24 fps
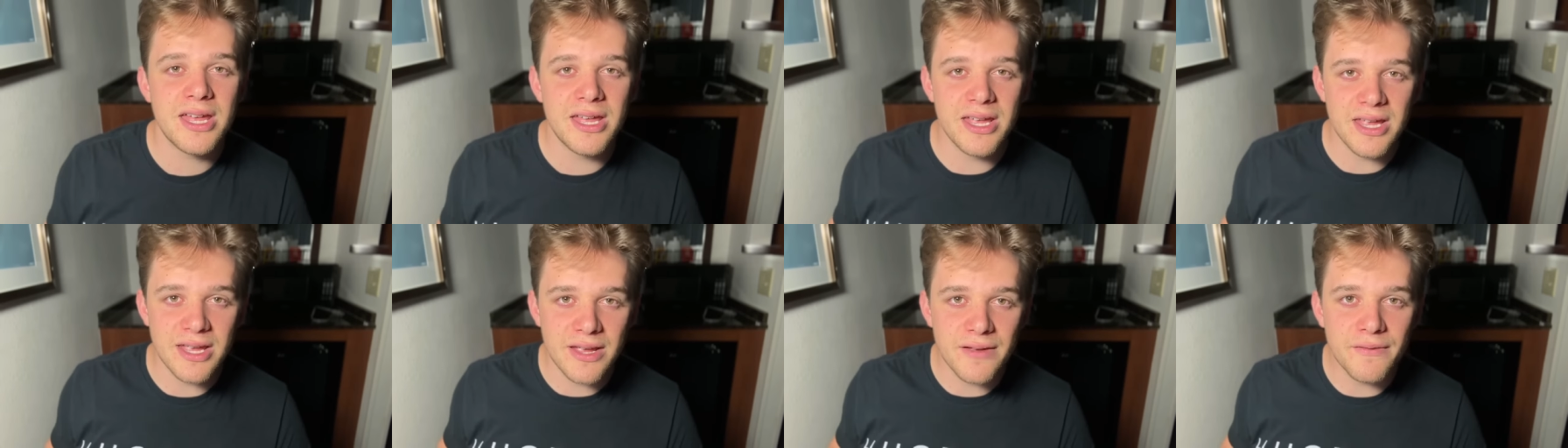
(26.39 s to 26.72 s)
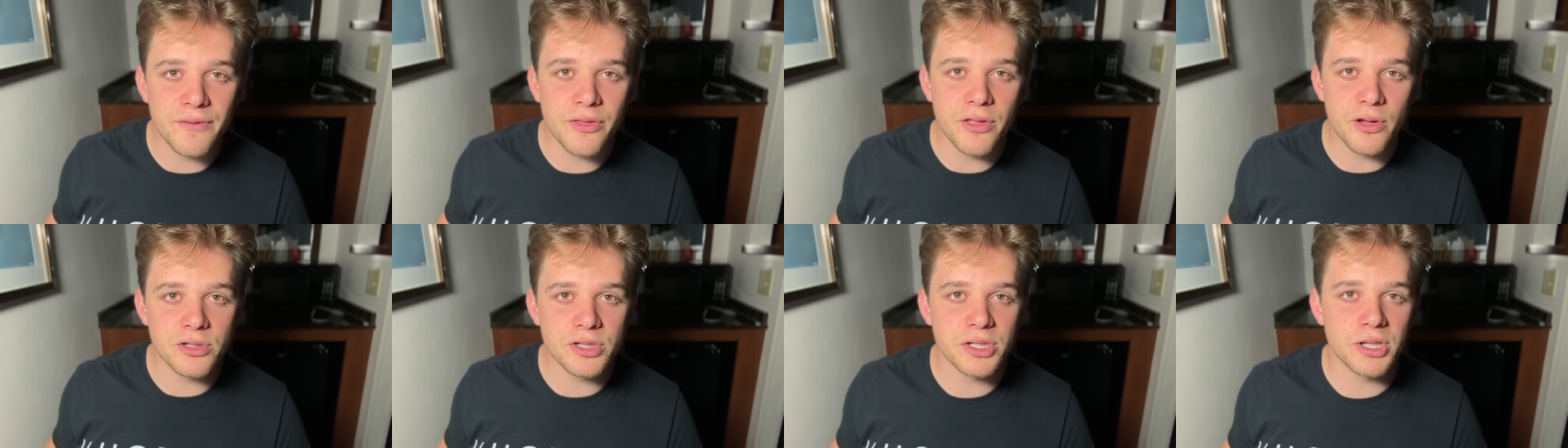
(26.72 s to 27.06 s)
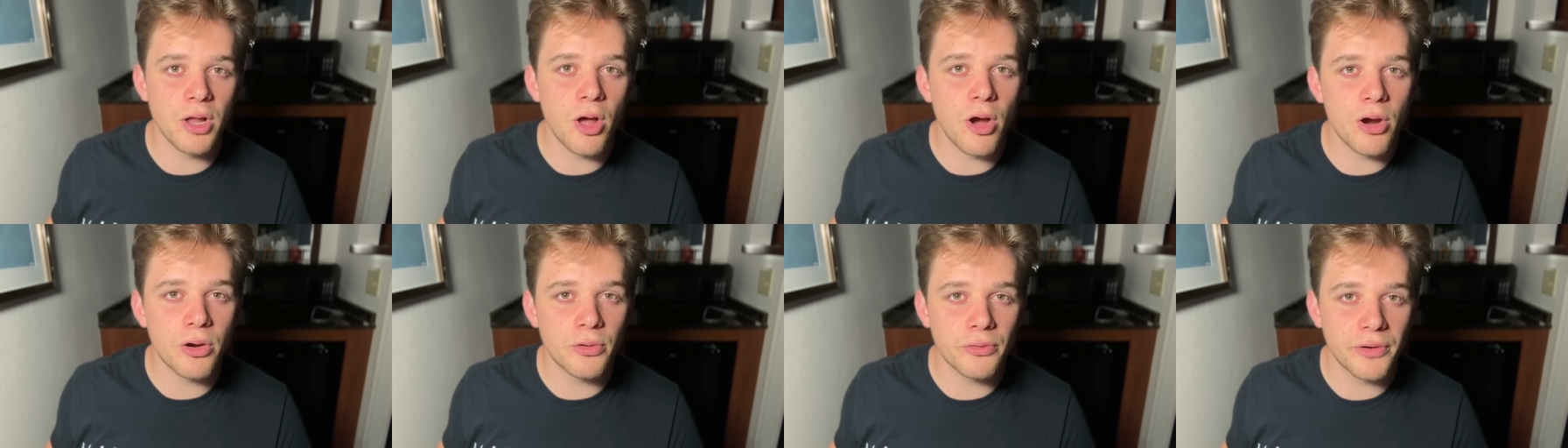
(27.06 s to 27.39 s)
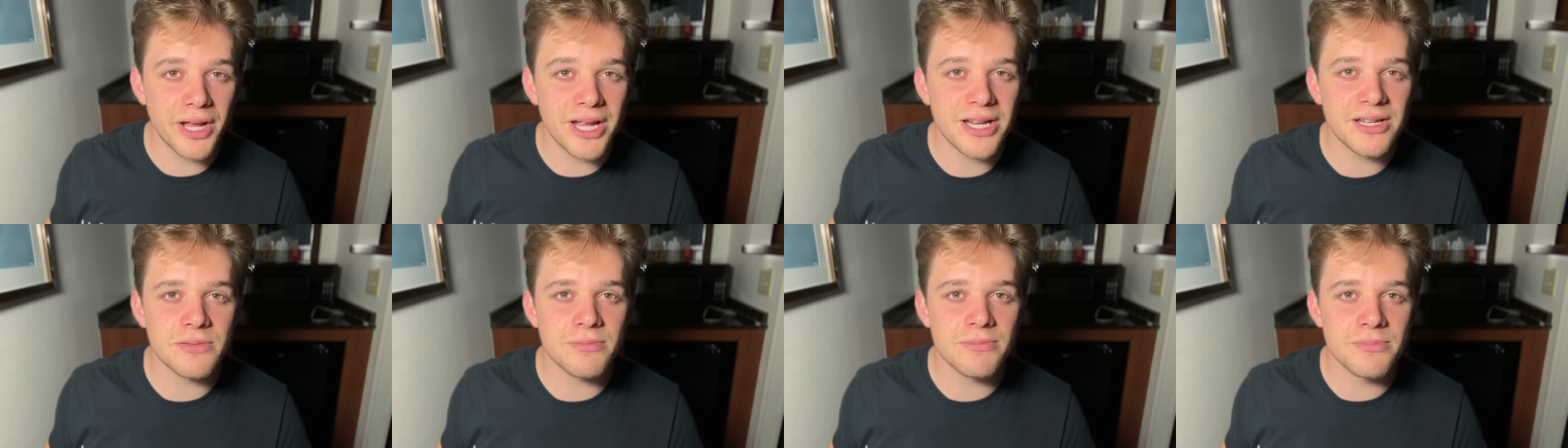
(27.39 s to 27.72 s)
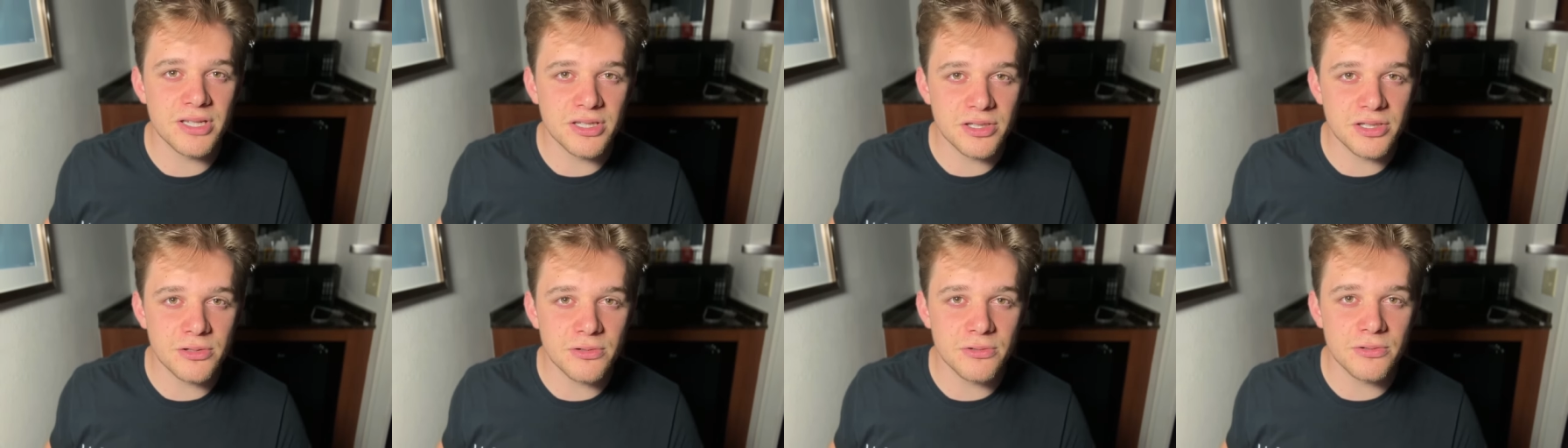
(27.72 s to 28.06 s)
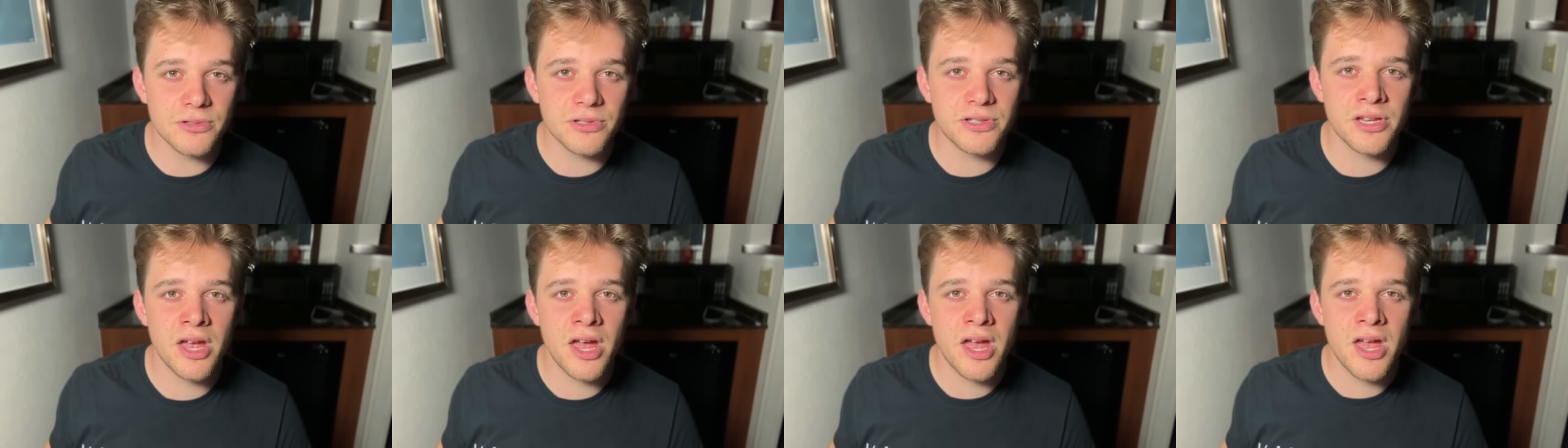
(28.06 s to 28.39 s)
if those long-range
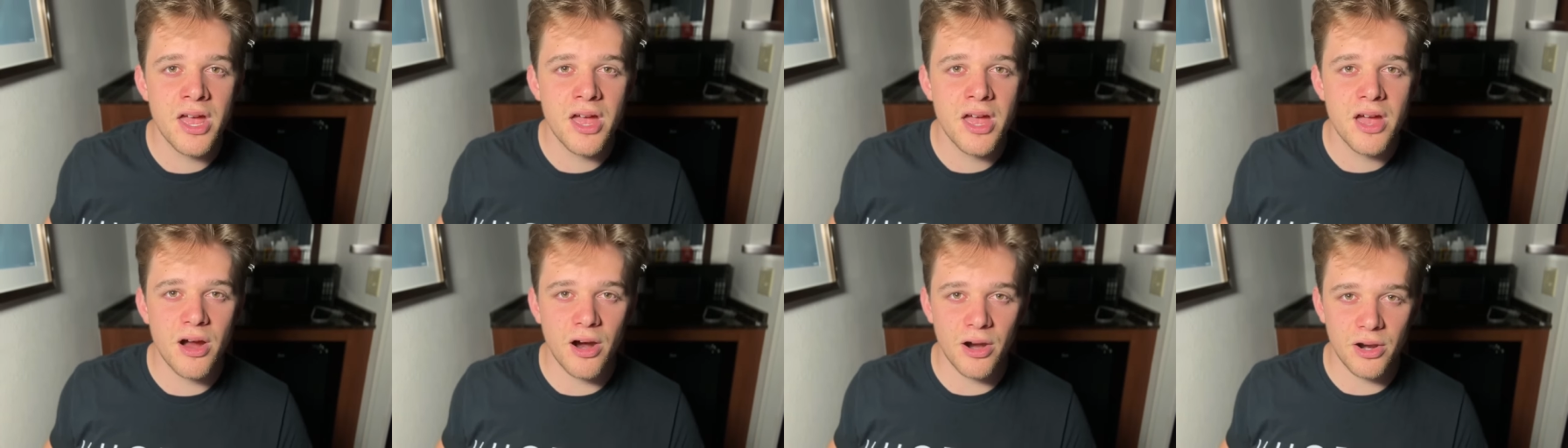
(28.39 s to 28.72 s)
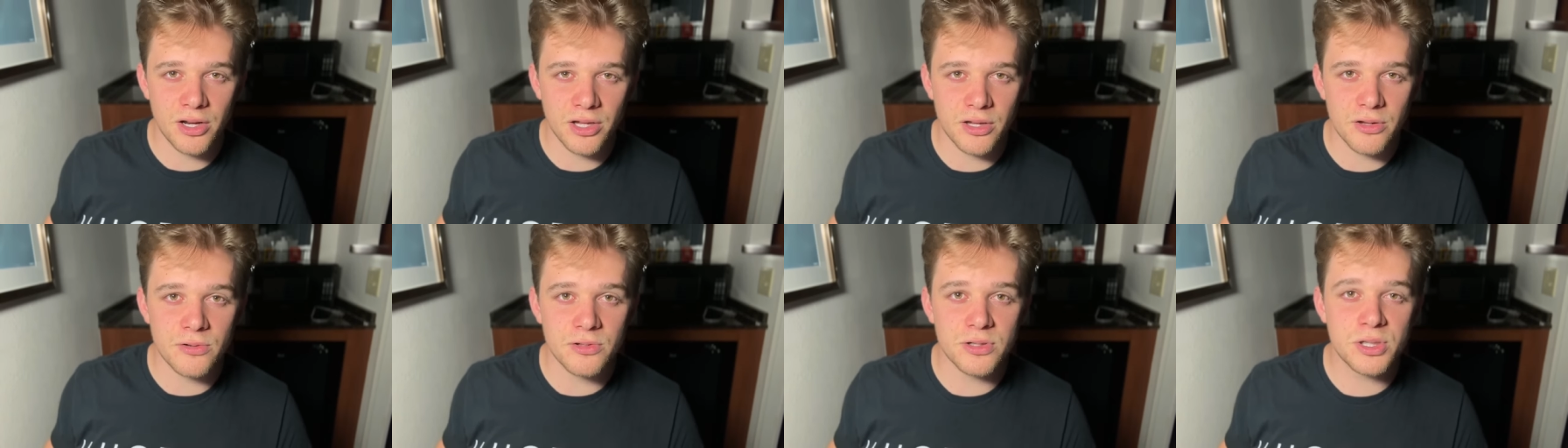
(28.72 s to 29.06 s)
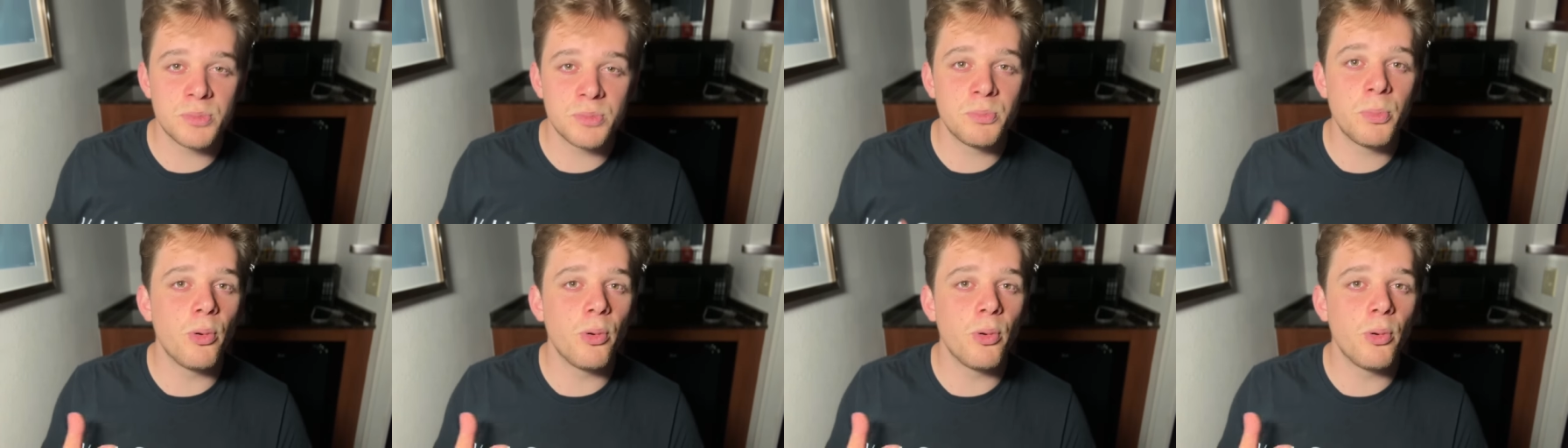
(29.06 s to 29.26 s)
missiles are used.